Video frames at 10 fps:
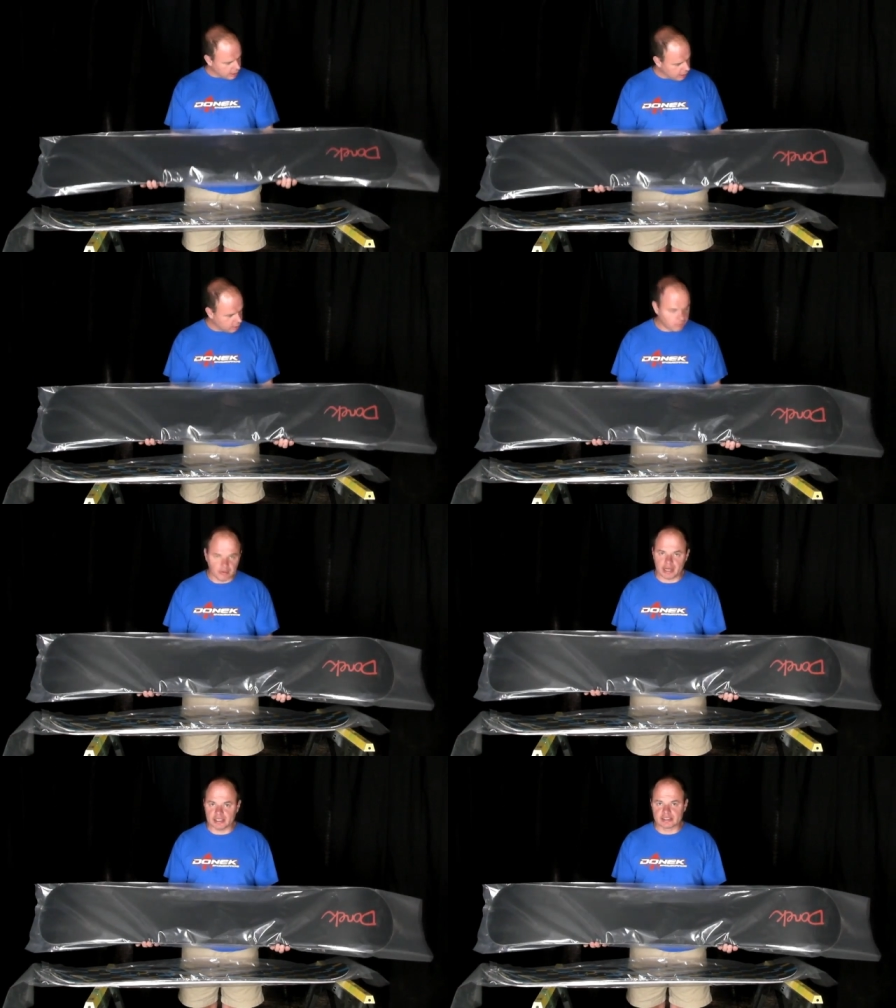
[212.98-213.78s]
a
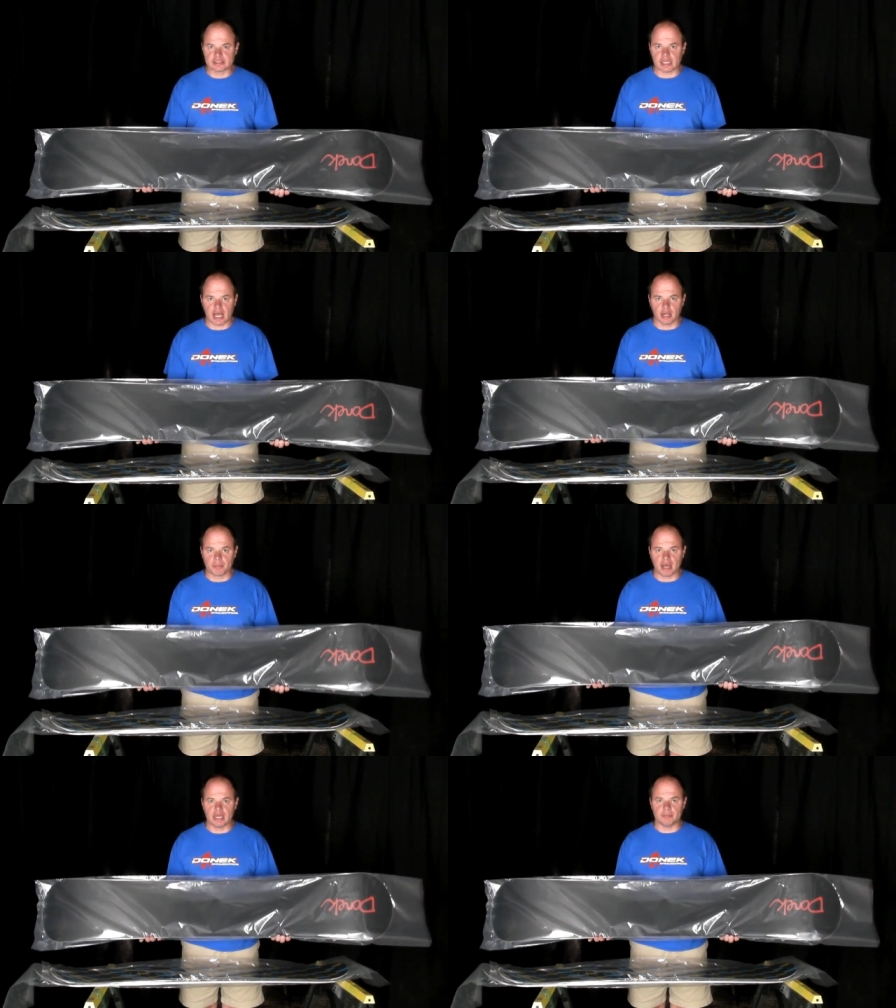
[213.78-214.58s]
race
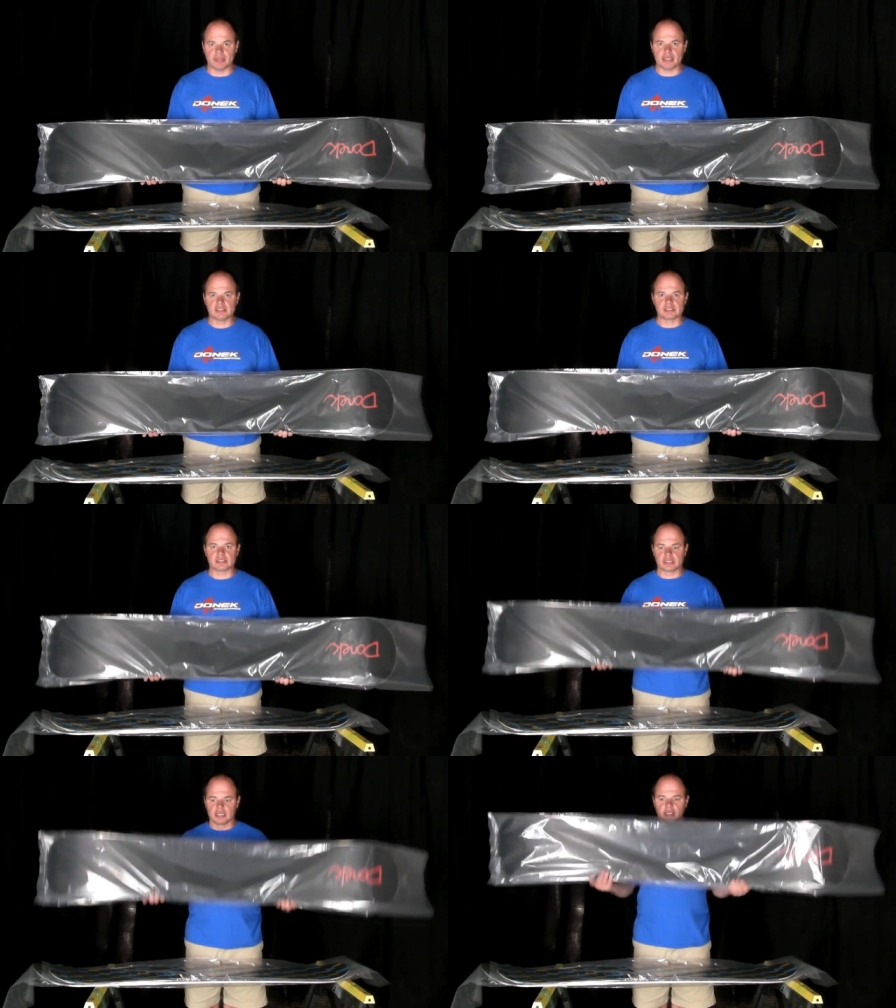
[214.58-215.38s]
alpine
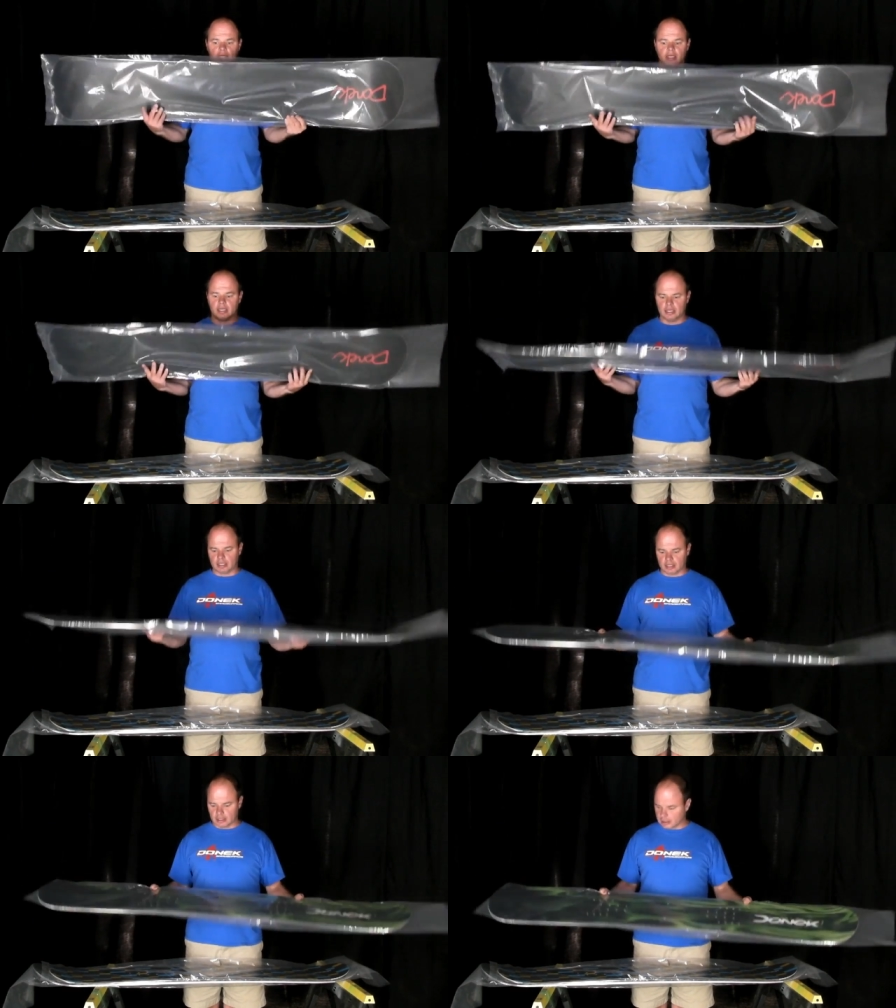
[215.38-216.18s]
base.
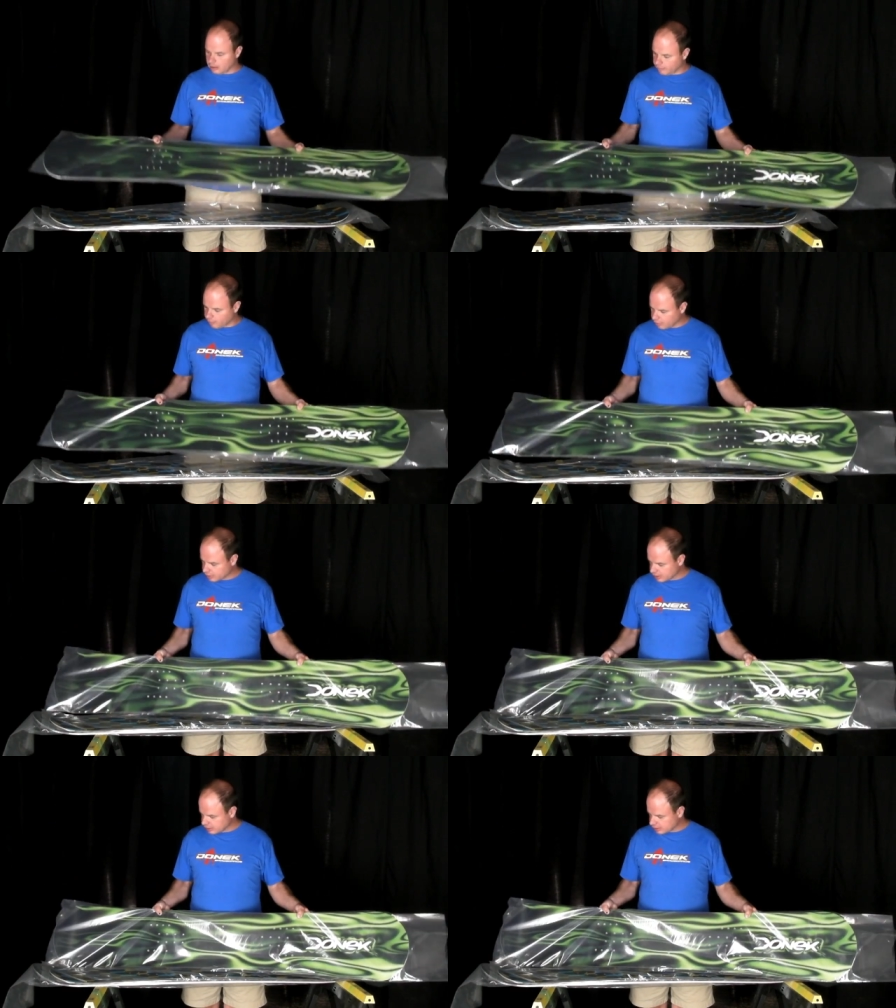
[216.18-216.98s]
And of
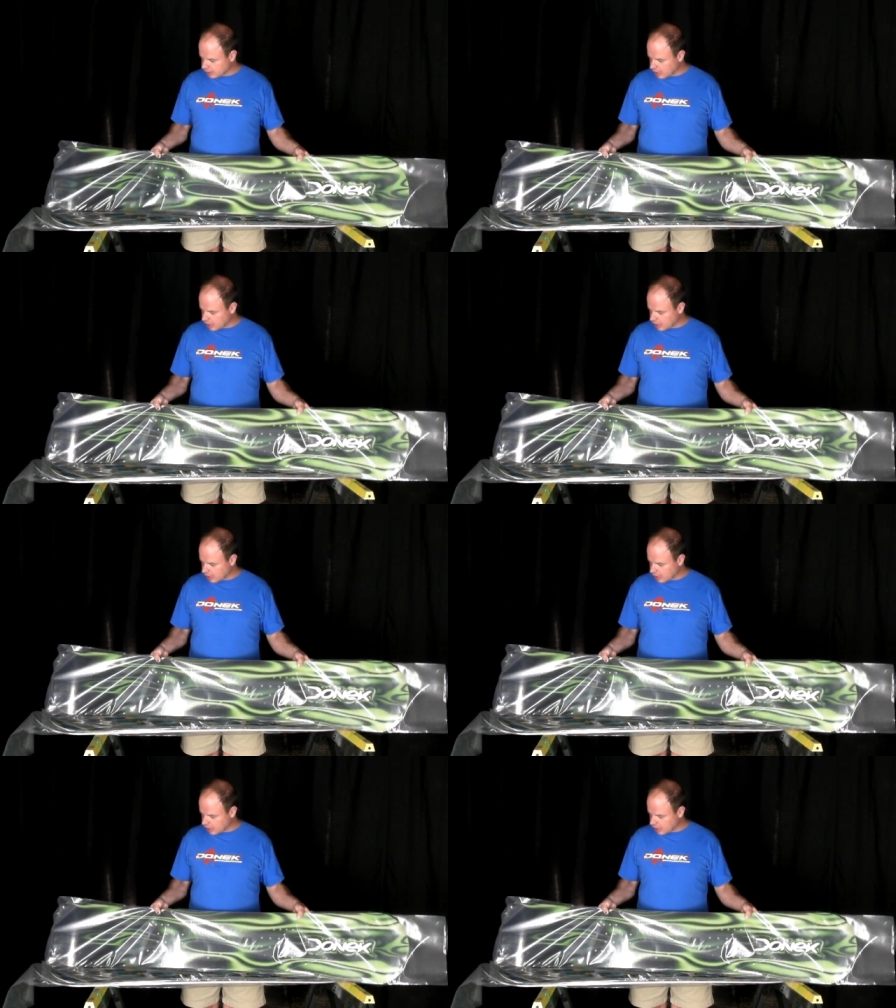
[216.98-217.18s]
course it's